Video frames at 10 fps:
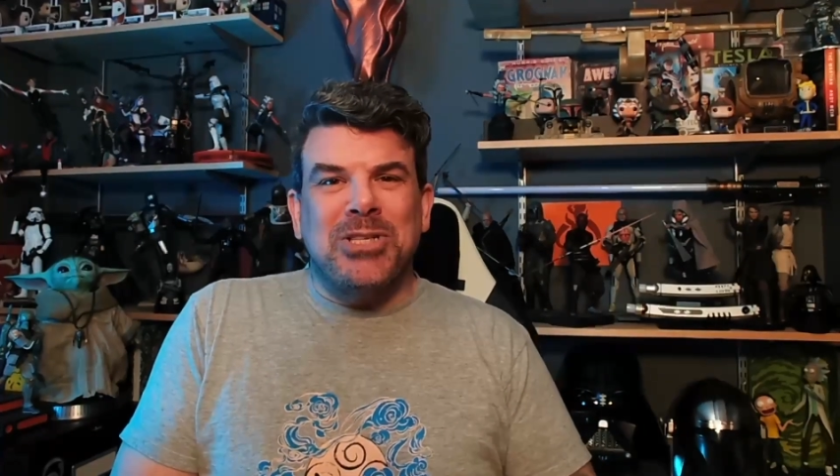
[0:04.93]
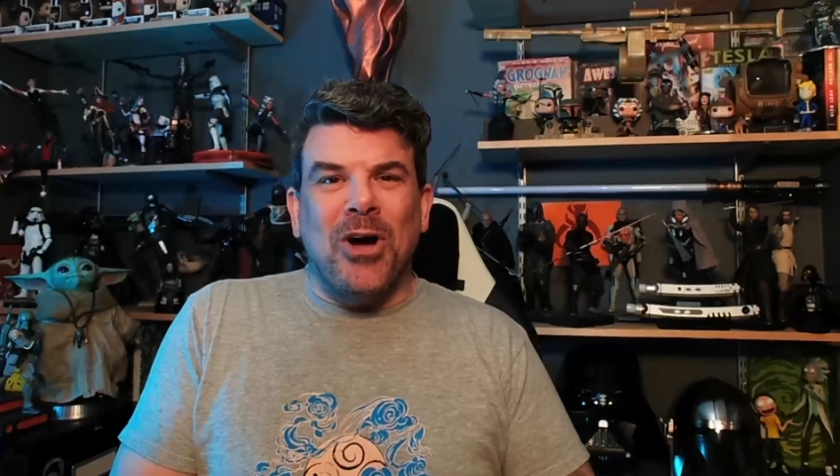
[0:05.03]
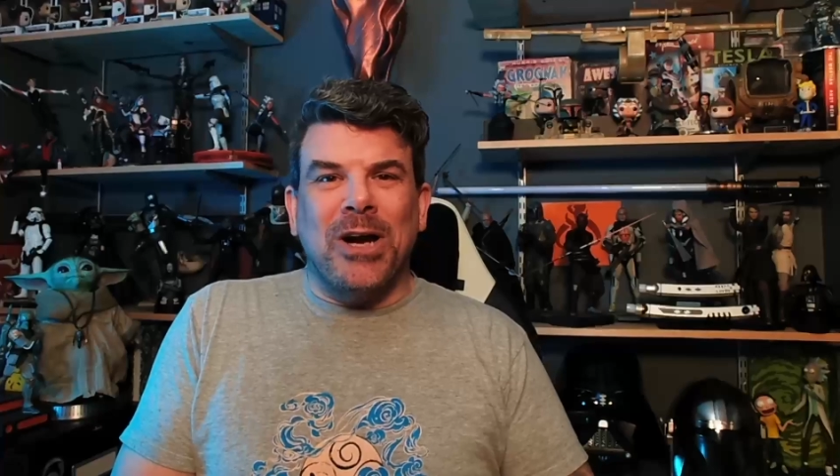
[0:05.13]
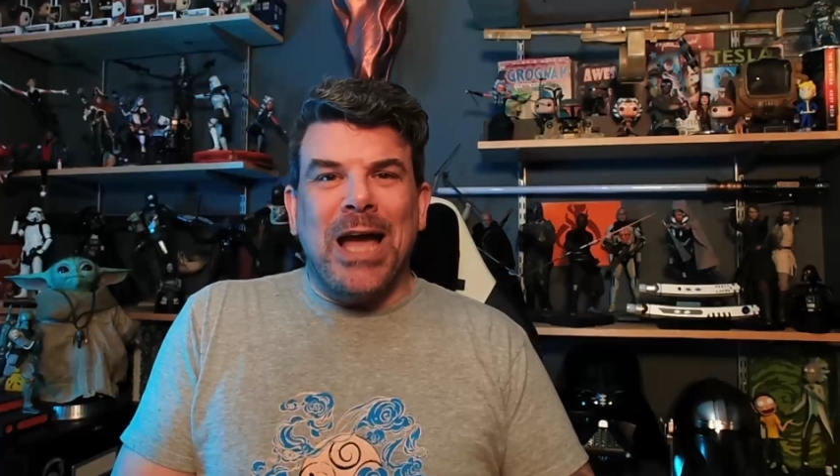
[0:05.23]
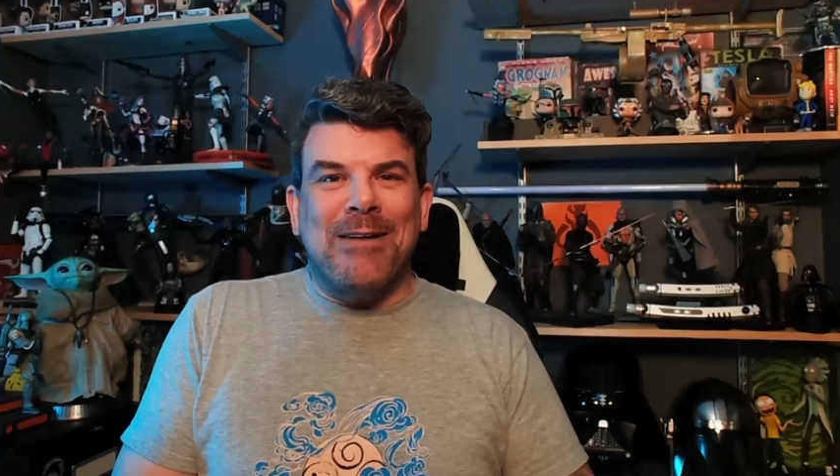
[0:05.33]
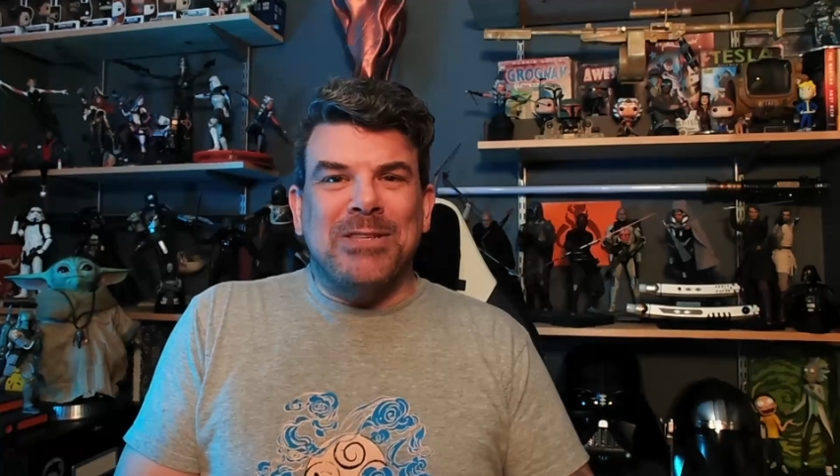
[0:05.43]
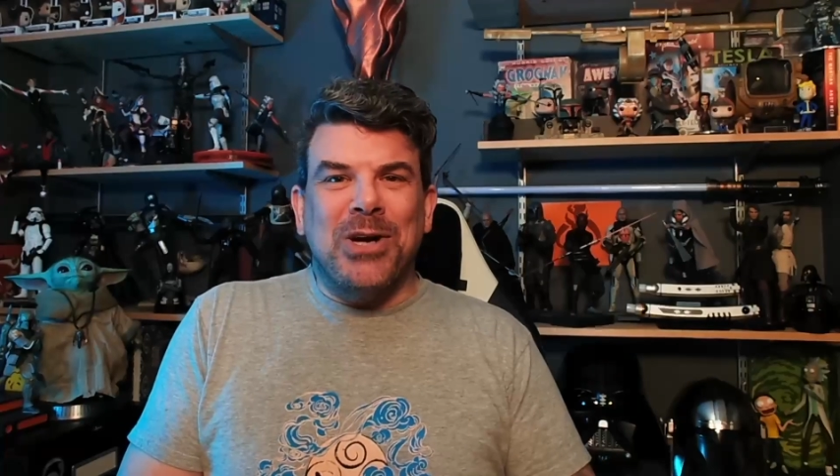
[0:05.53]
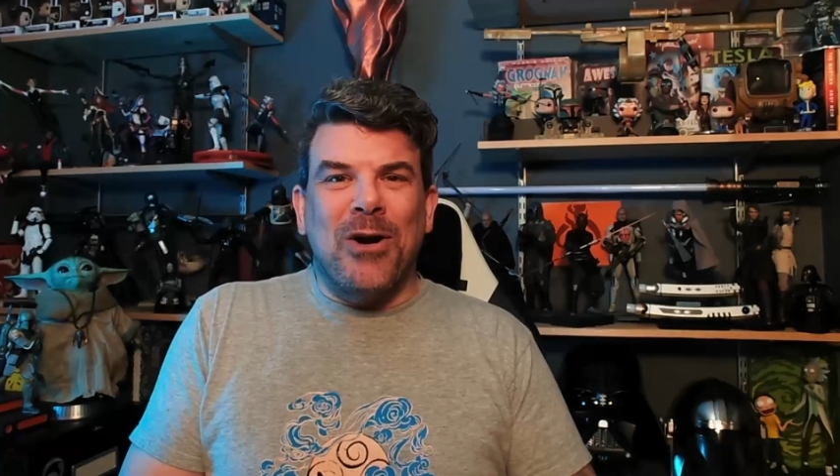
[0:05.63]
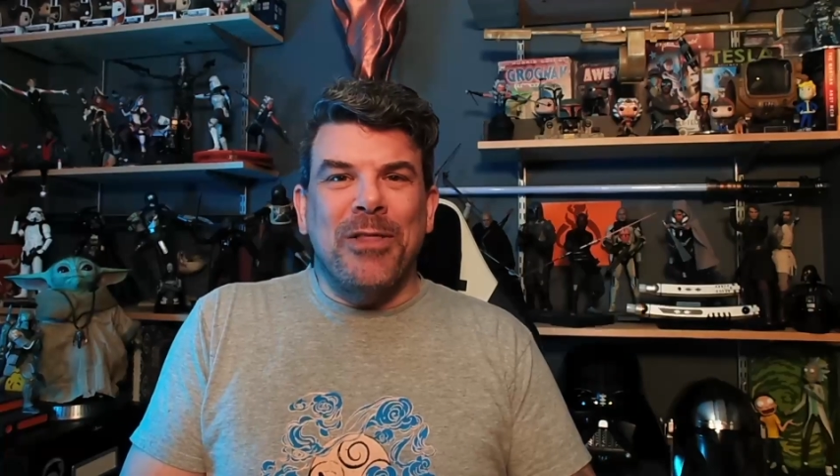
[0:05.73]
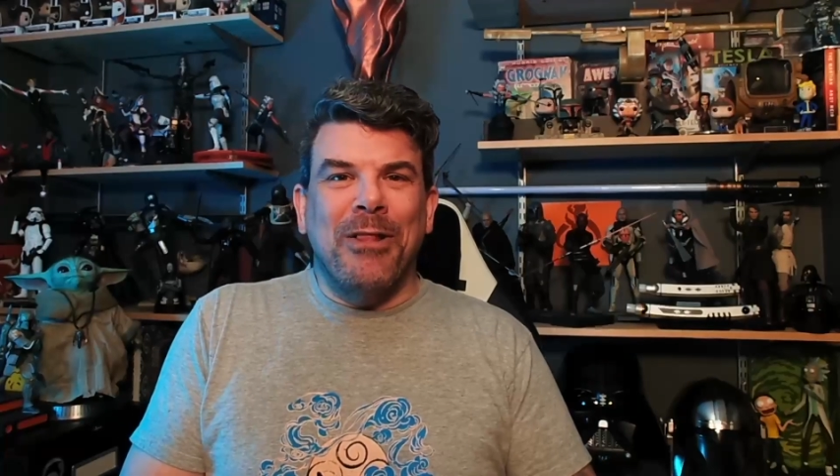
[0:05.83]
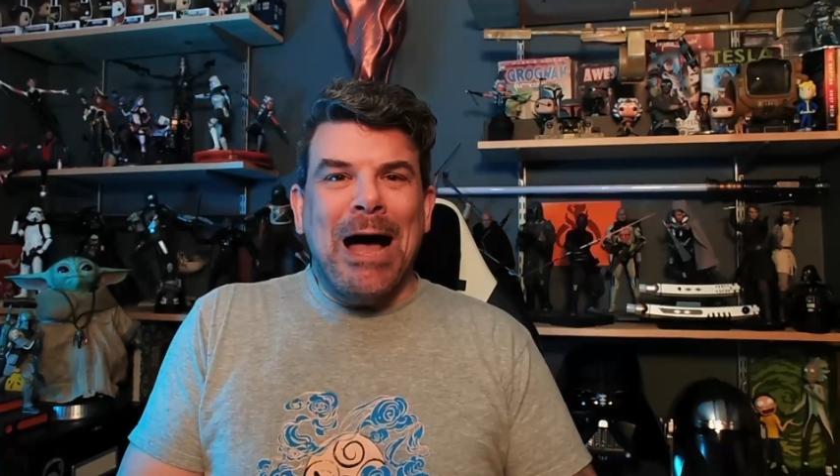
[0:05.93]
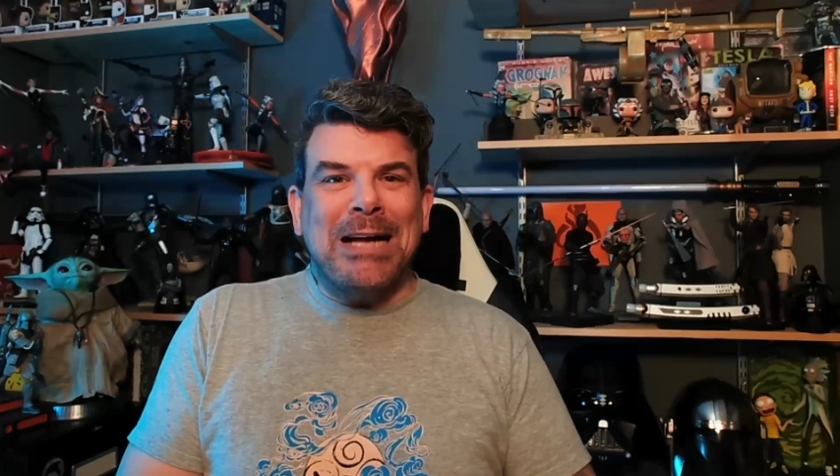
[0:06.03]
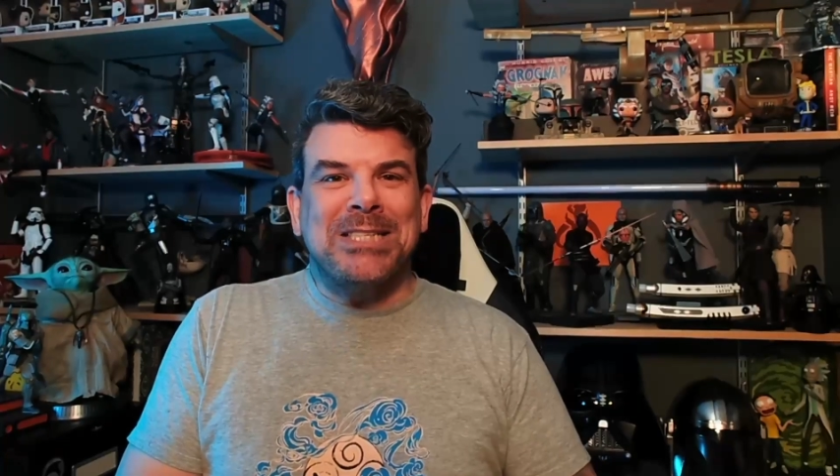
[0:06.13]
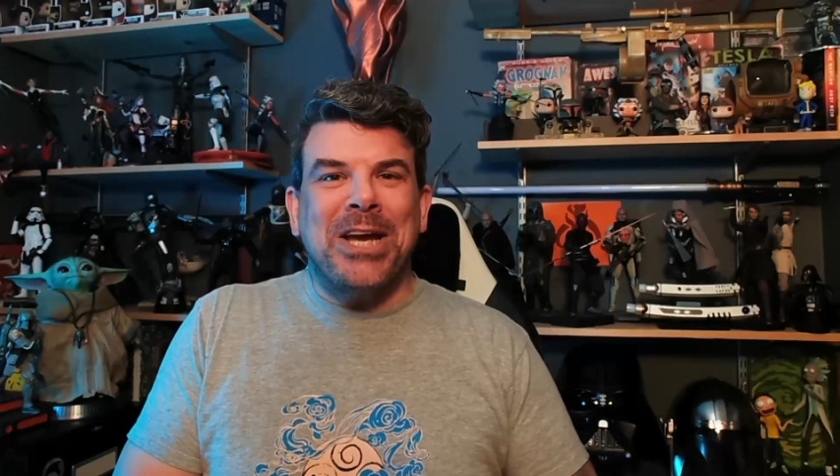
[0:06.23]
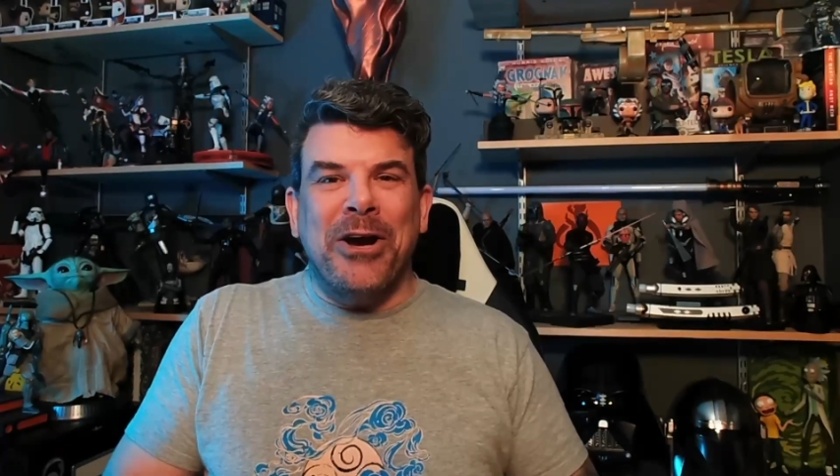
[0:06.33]
talk Avatar The
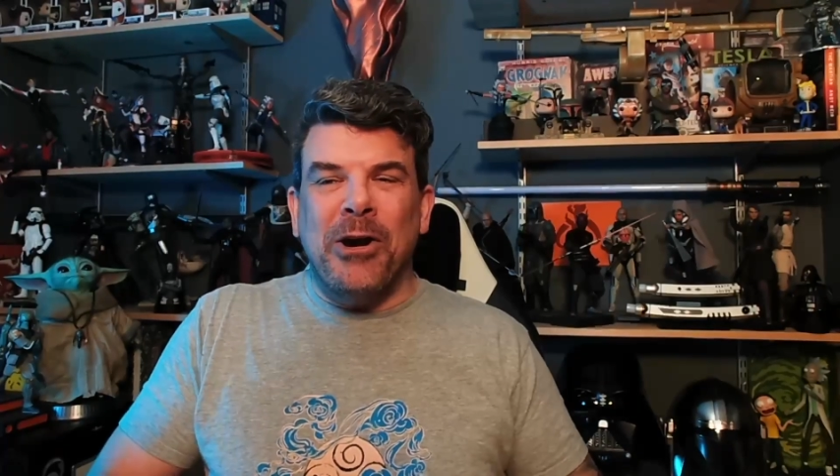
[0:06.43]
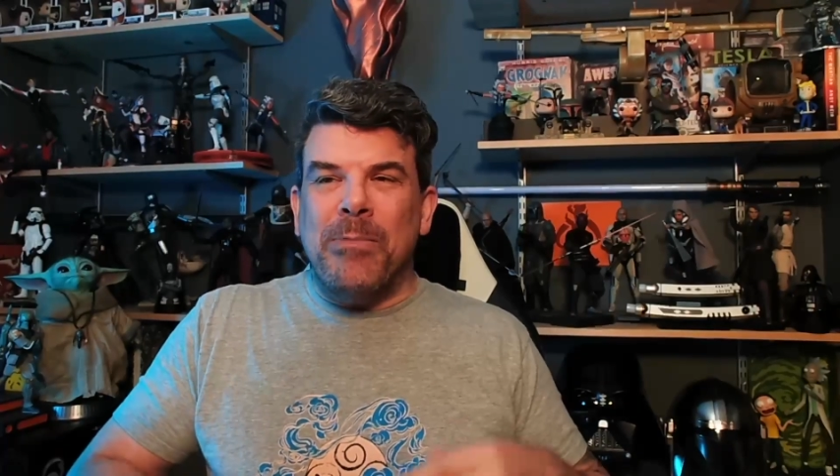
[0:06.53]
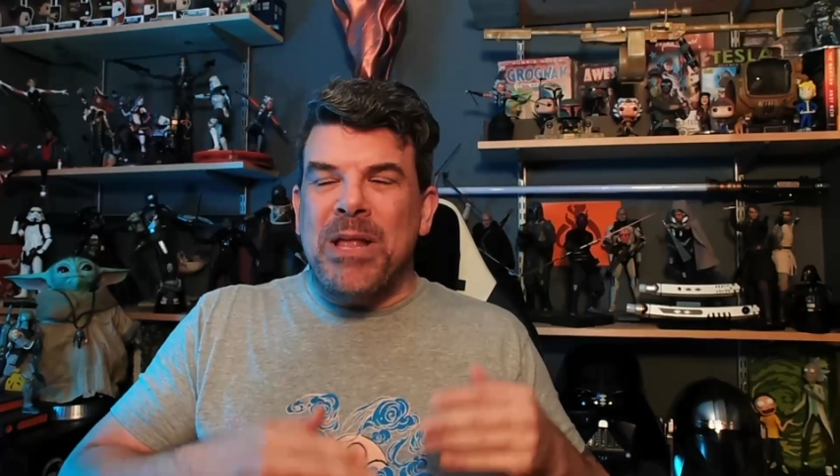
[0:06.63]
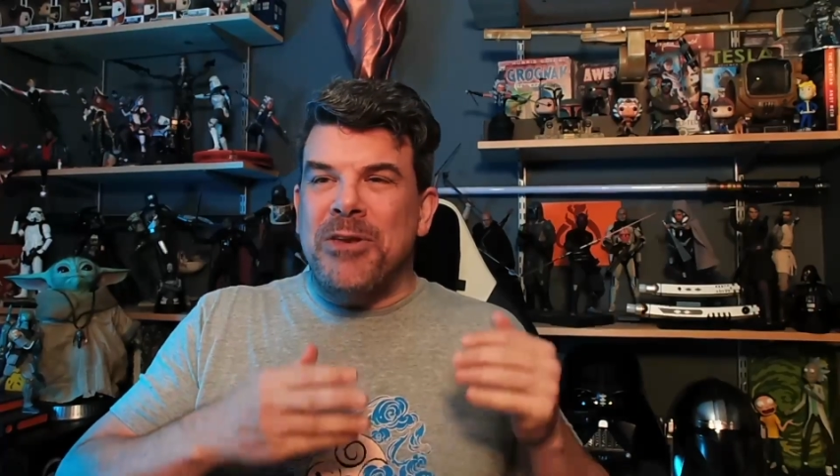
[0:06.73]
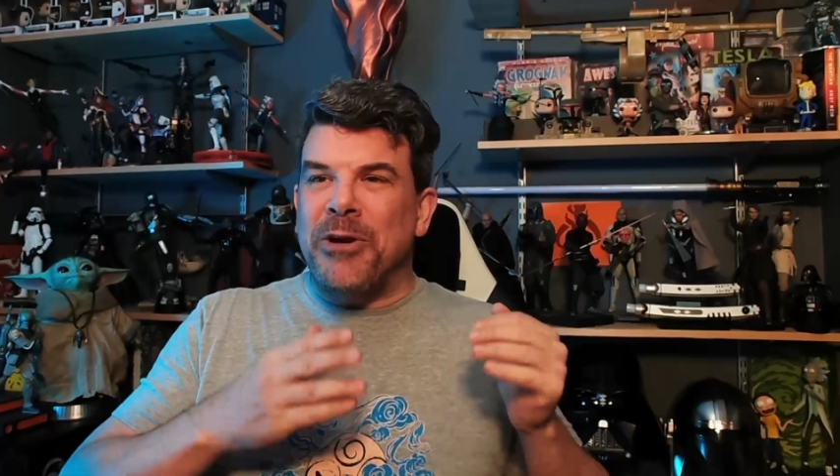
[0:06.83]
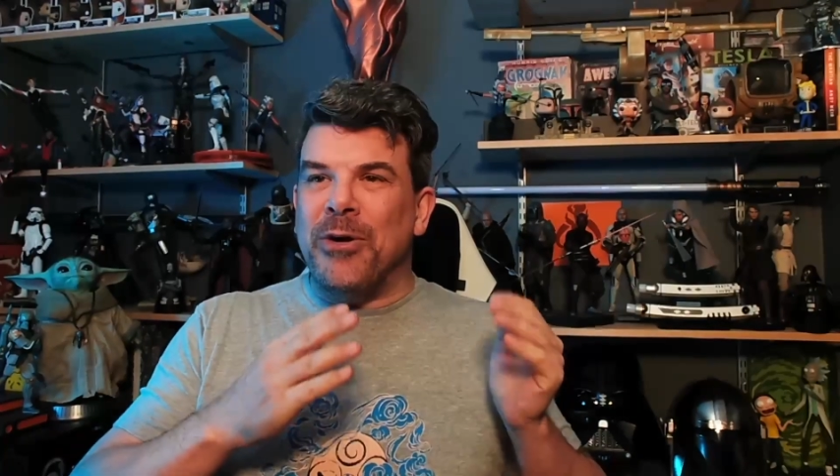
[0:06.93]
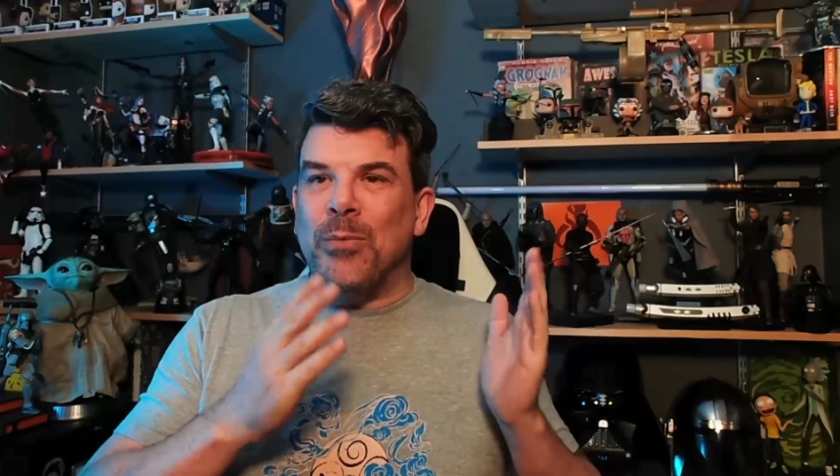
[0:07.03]
Last Airbender.